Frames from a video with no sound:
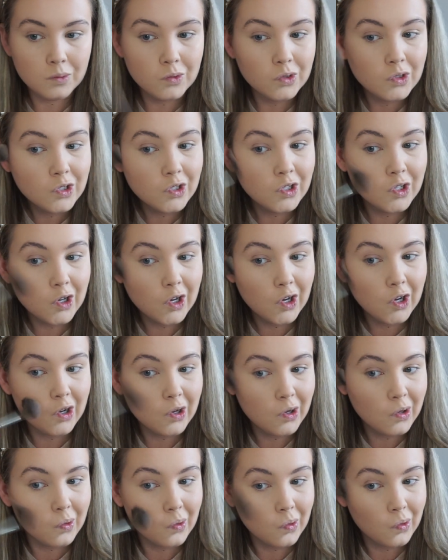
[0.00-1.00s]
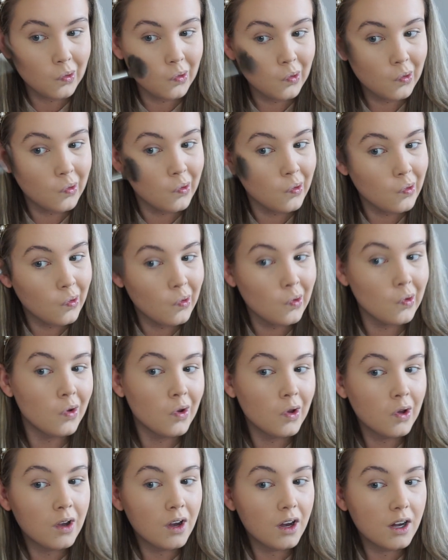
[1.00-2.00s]
just going to go,
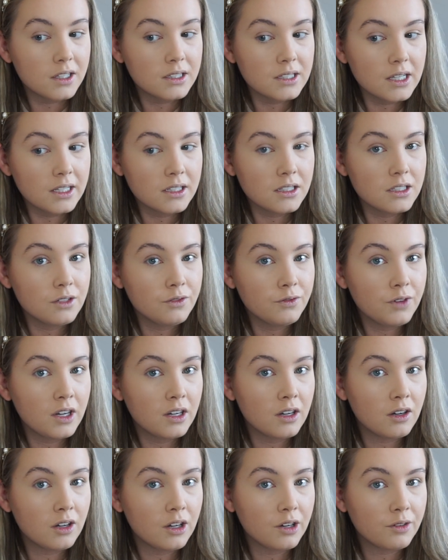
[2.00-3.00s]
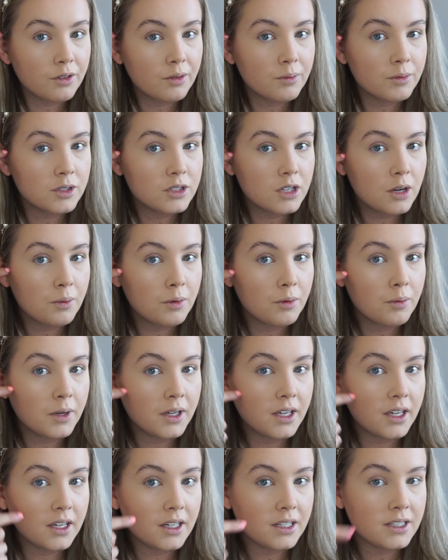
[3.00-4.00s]
I tend to follow like from the top of my
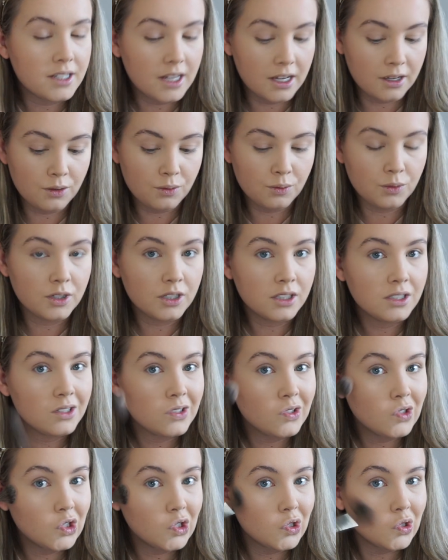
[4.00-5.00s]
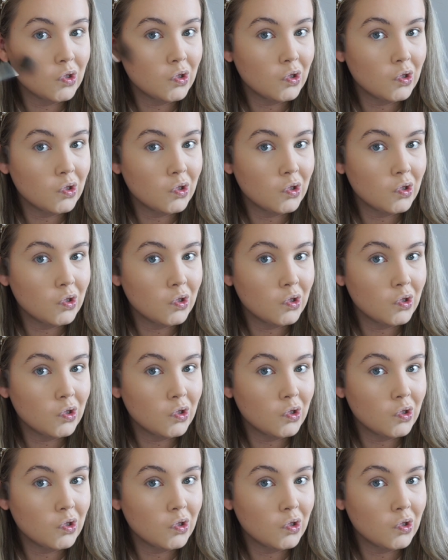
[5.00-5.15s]
ear downwards